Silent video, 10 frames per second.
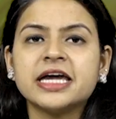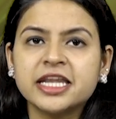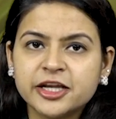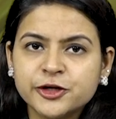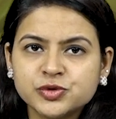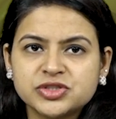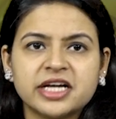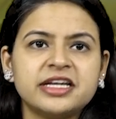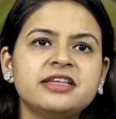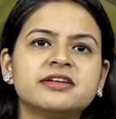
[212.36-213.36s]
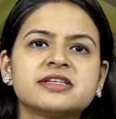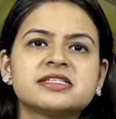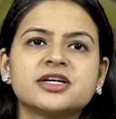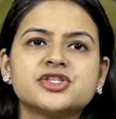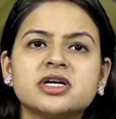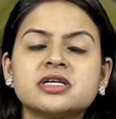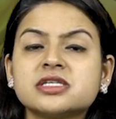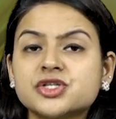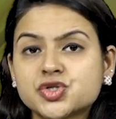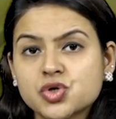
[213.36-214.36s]
In a new study, the
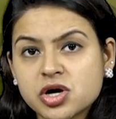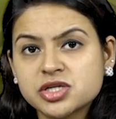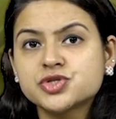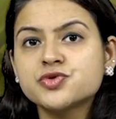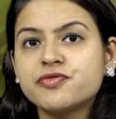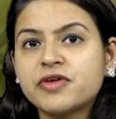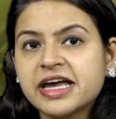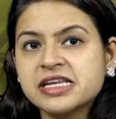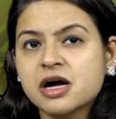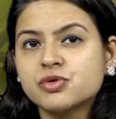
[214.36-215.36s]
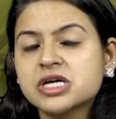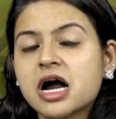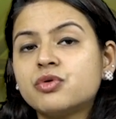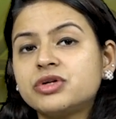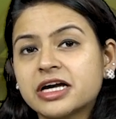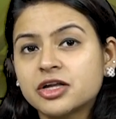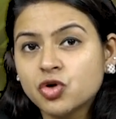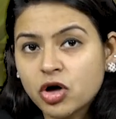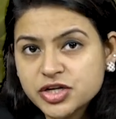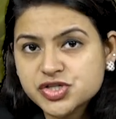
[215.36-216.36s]
researchers sought to find out how
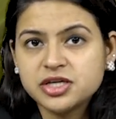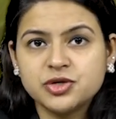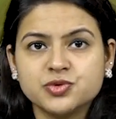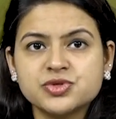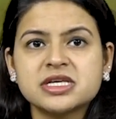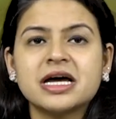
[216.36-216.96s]
technology use